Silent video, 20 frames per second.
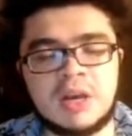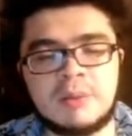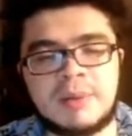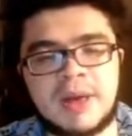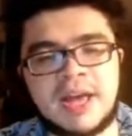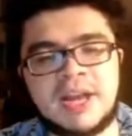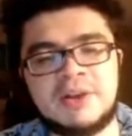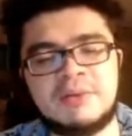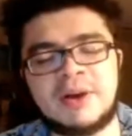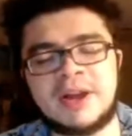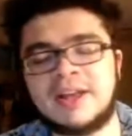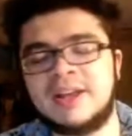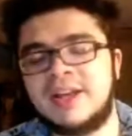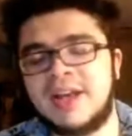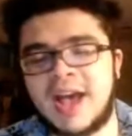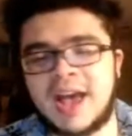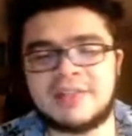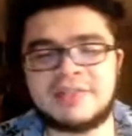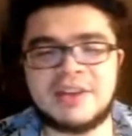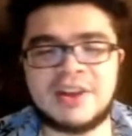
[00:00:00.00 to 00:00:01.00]
But anyway,
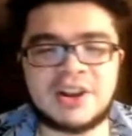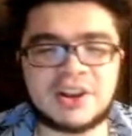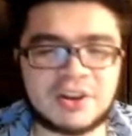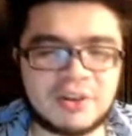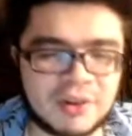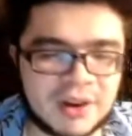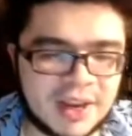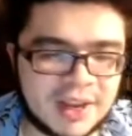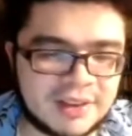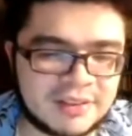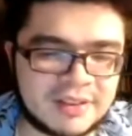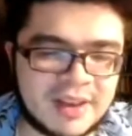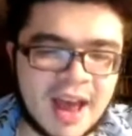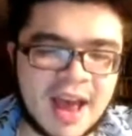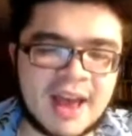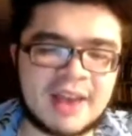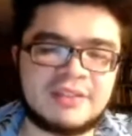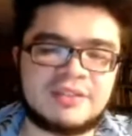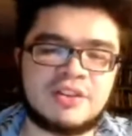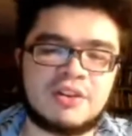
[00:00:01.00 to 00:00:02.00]
Athletic Greens,
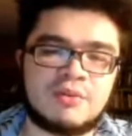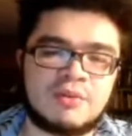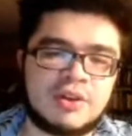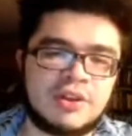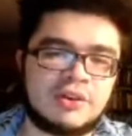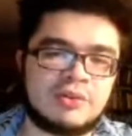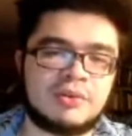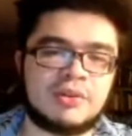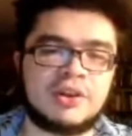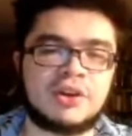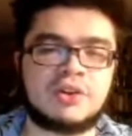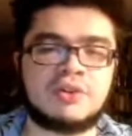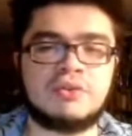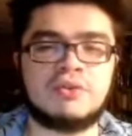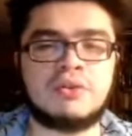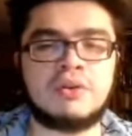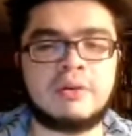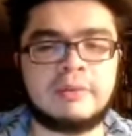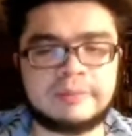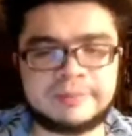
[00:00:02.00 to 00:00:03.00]
guys, they're really, really
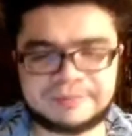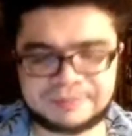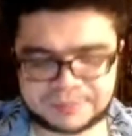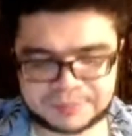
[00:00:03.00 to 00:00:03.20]
cool.